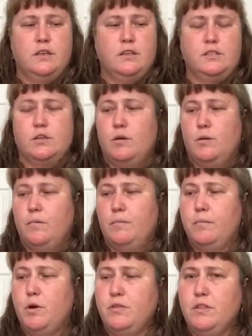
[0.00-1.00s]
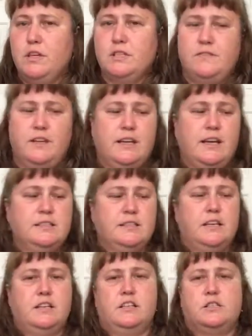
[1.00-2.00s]
So both of these fit
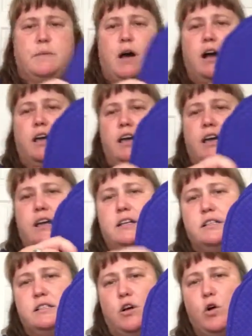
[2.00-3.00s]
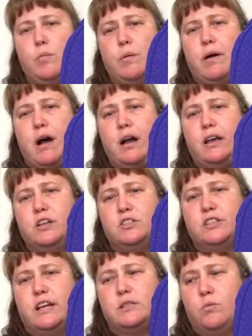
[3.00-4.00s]
nicely into this pocket. It is an open pocket, it
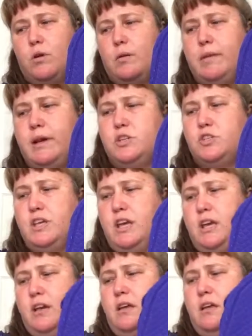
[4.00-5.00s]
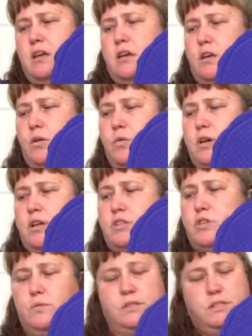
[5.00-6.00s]
has the one mesh thing,
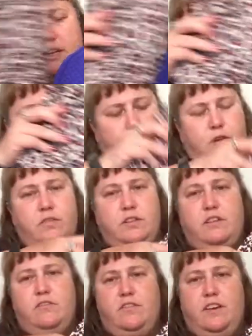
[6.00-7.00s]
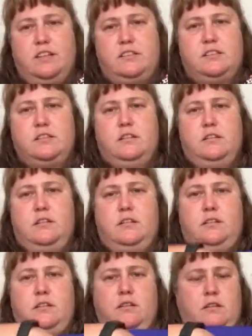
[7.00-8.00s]
which coincidentally perfectly fits
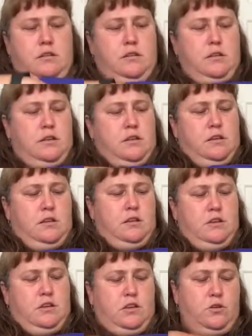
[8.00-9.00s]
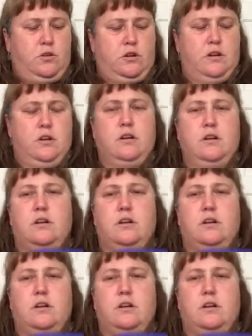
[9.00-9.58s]
your